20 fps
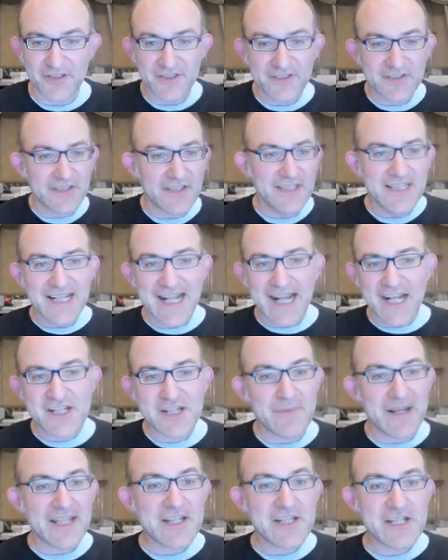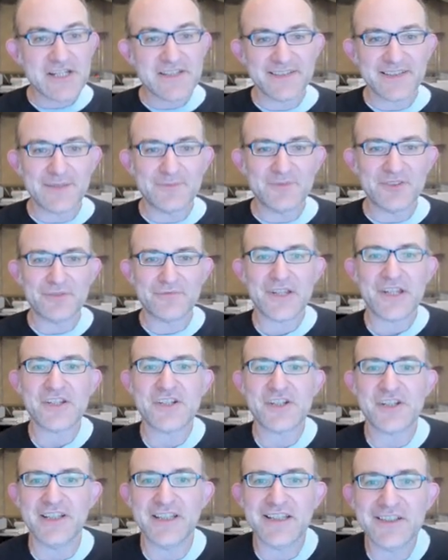And actually, my engines seem to
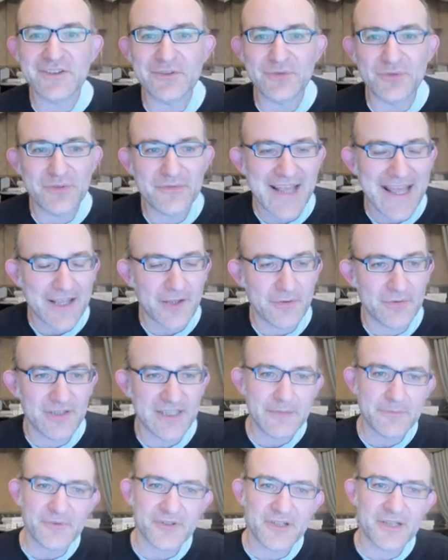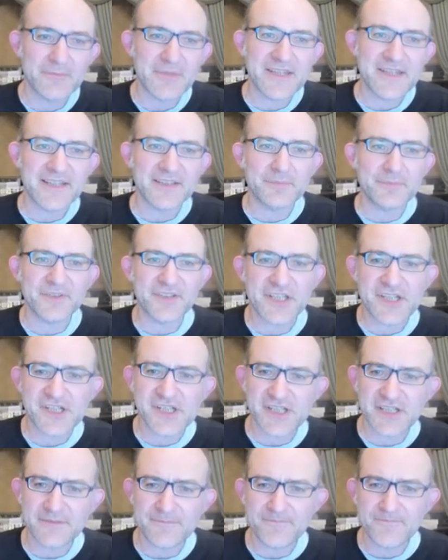reach a sort of equilibrium in this
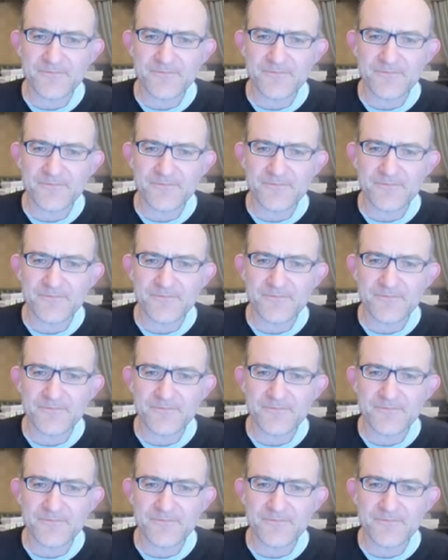position.